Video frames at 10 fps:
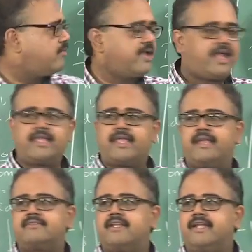yik
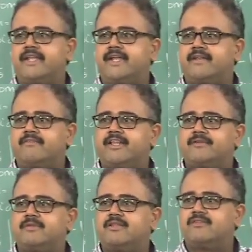is an indicator
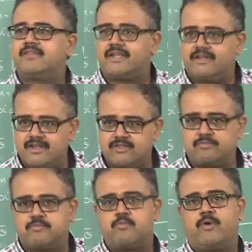variable, that is
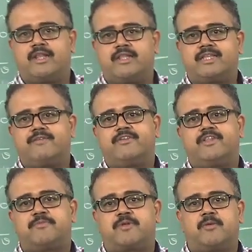one that gives you
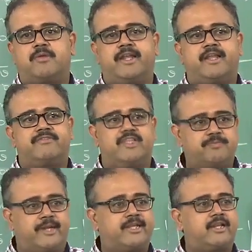the probability of this
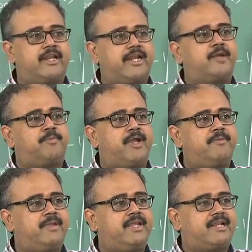particular data
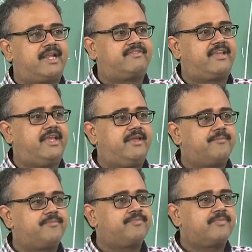point being class k,
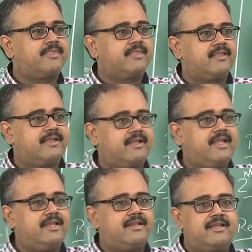
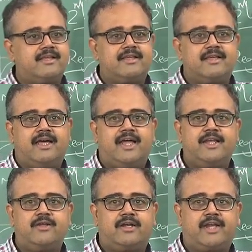right,
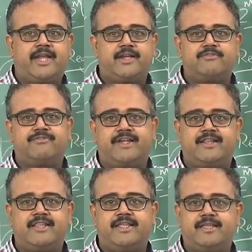and you are trying to fit
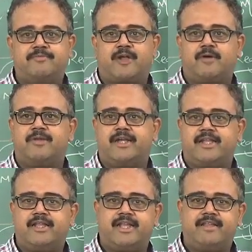the
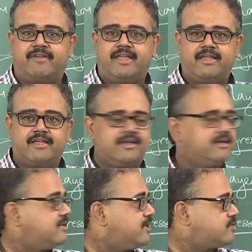probability anyway,
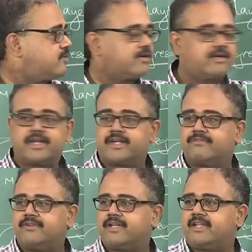that is what you are trying to
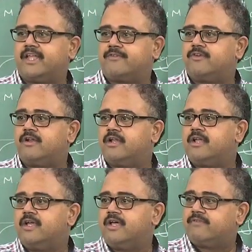fit, and therefore
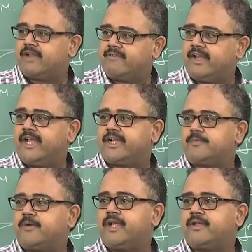for every data
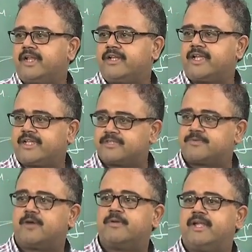point you can take its
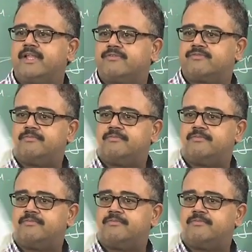probability of